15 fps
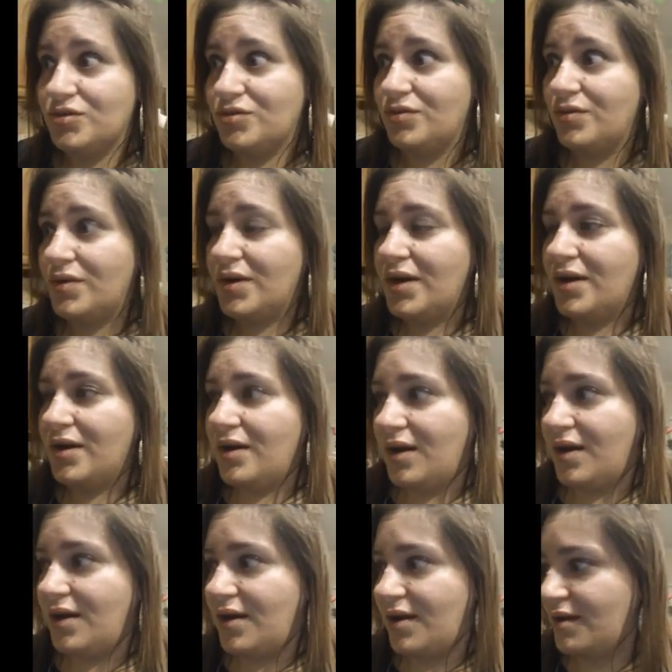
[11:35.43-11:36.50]

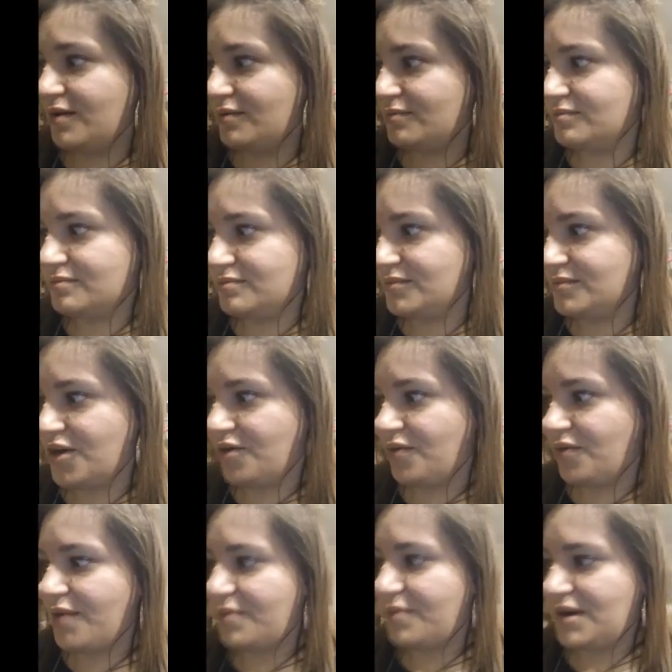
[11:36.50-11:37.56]
you
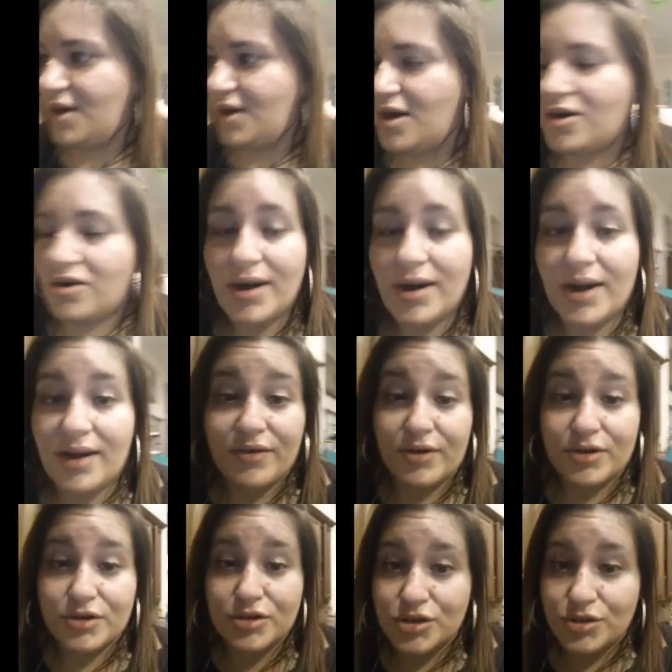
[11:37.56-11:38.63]
know, I would need 180
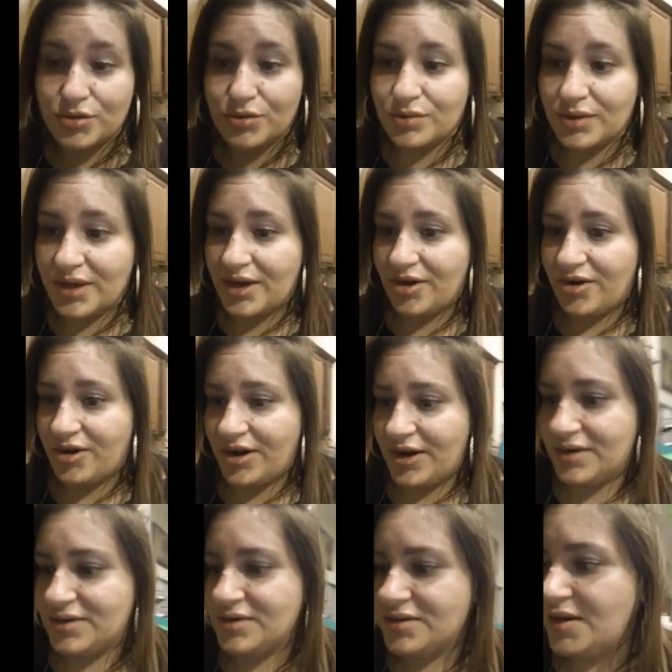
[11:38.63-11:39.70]
for 2 lean
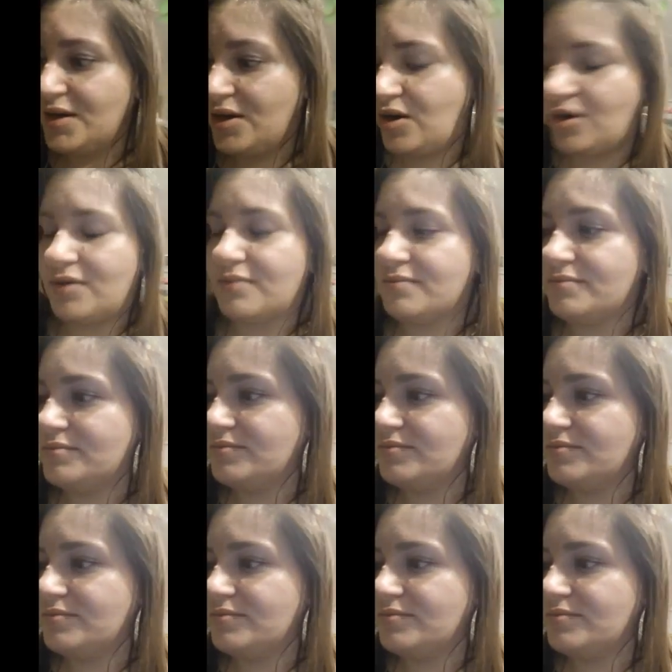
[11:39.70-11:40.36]
greens, or